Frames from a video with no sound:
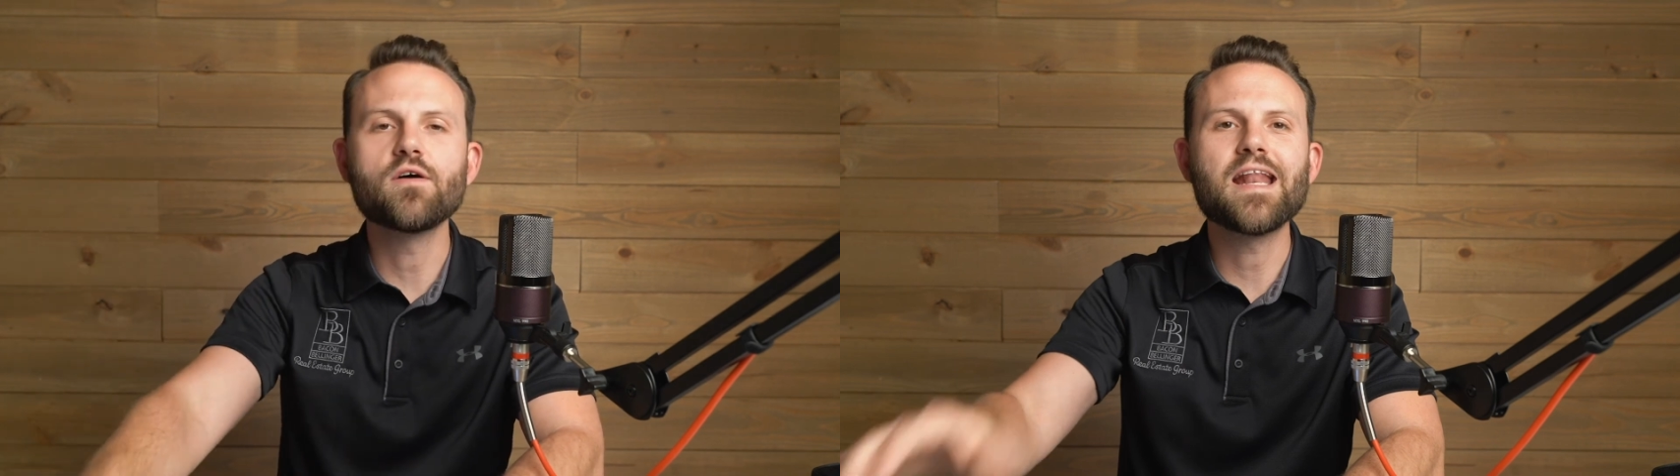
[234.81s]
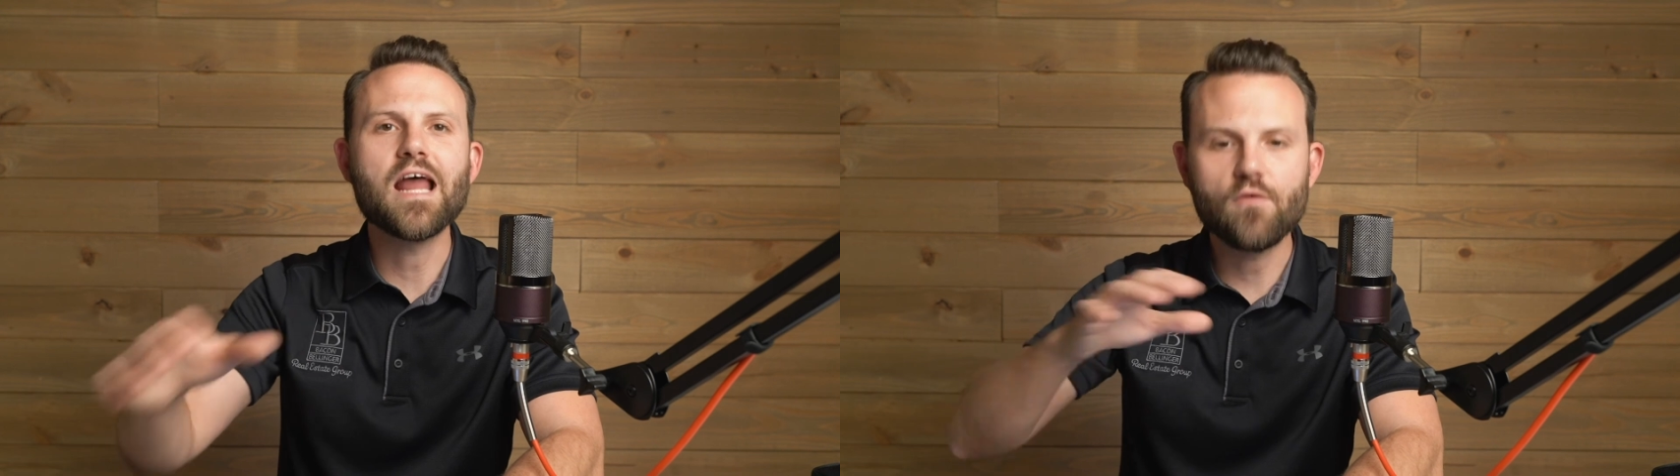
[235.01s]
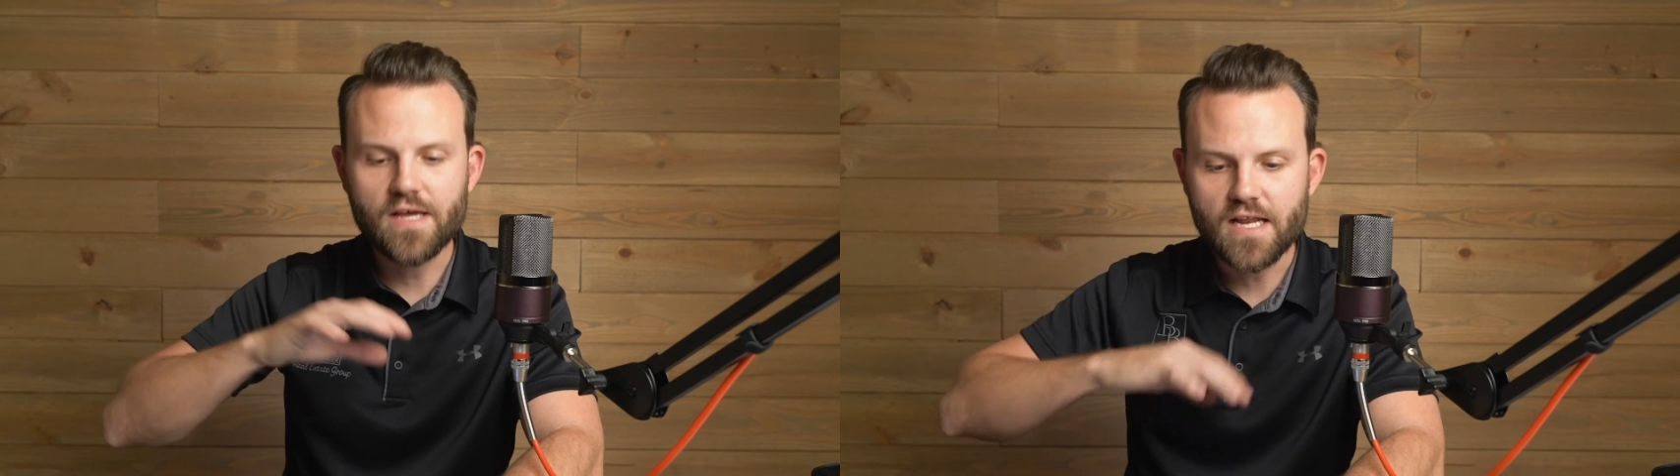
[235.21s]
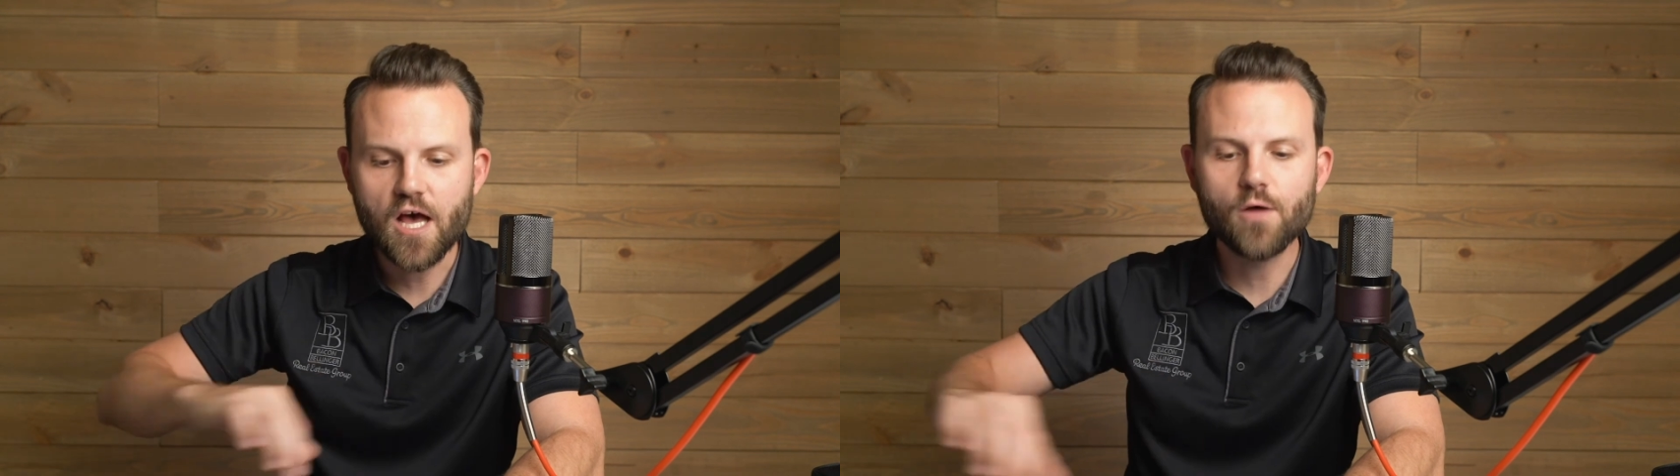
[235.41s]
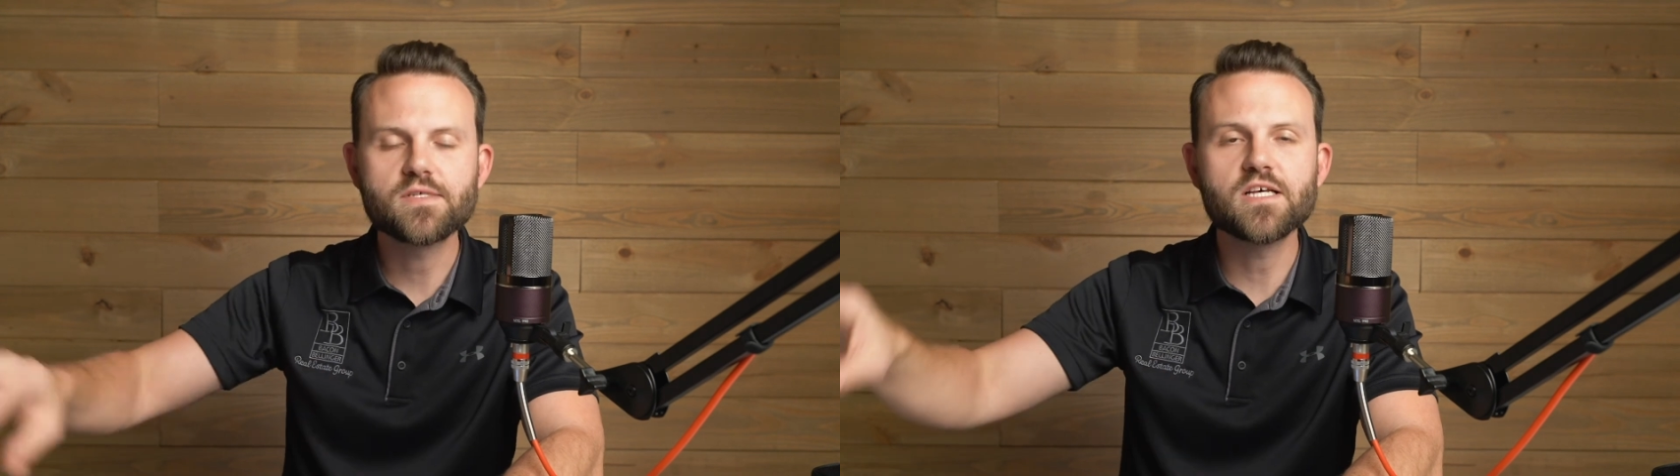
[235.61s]
Now, it
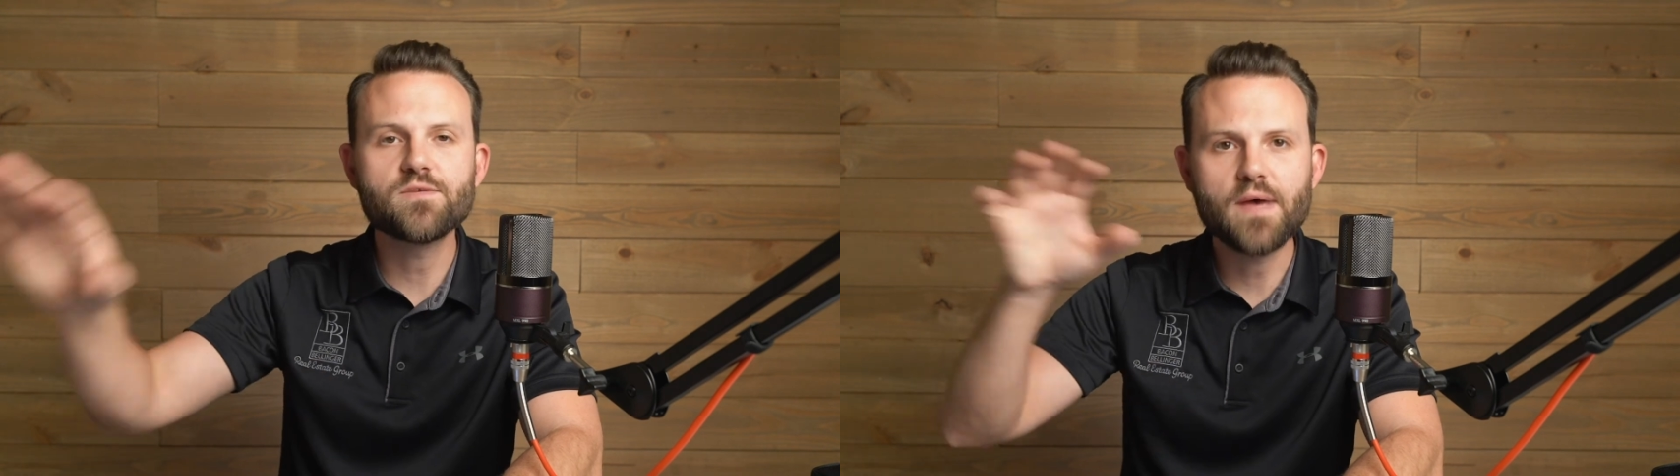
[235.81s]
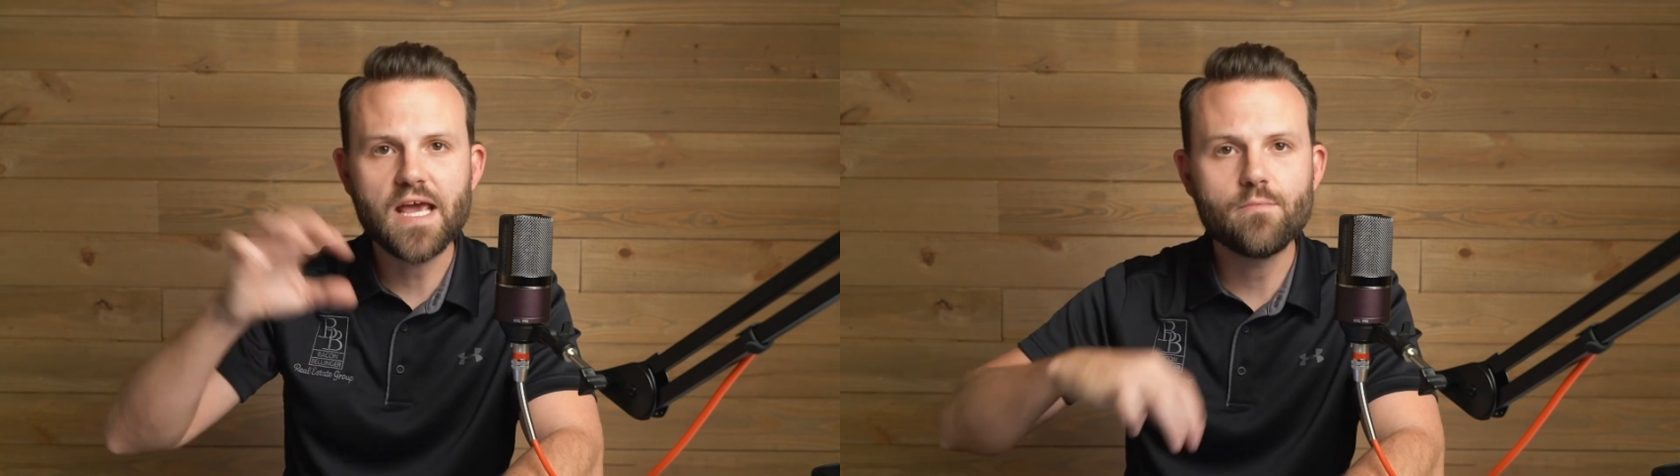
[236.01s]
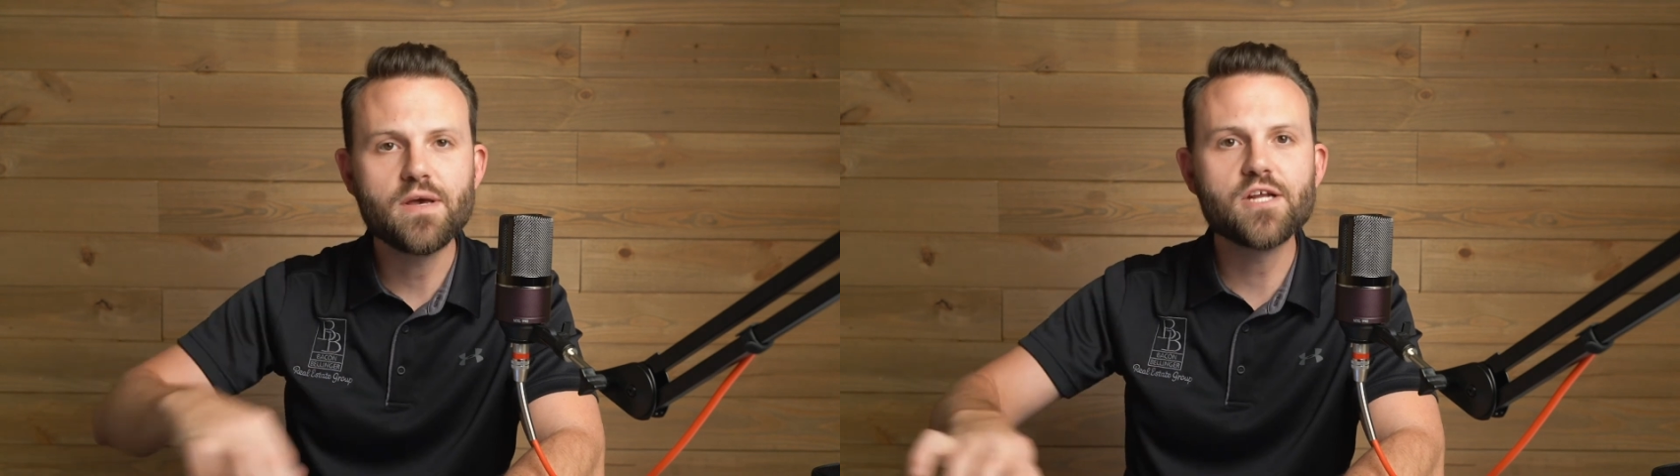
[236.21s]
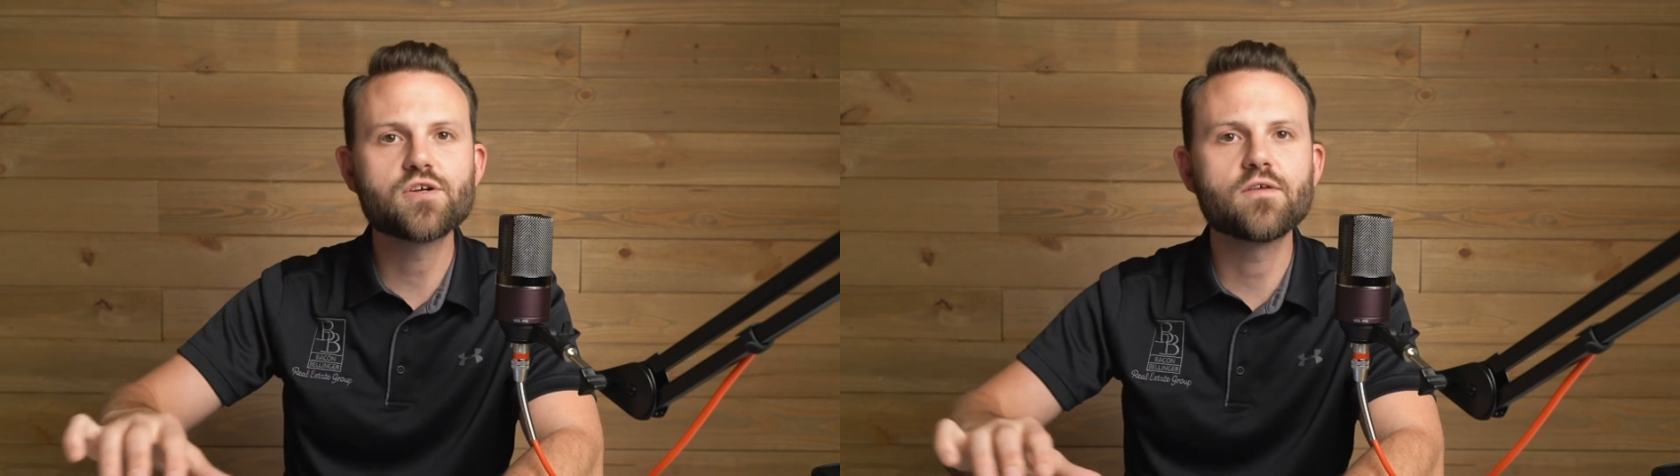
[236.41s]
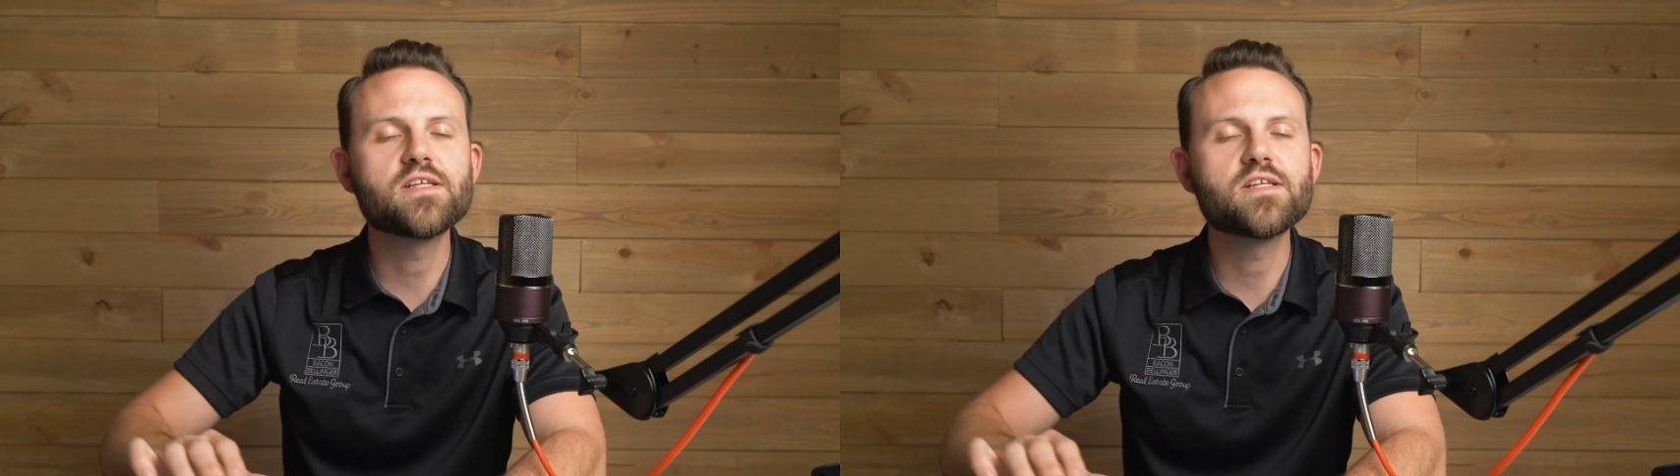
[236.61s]
helps us paint a picture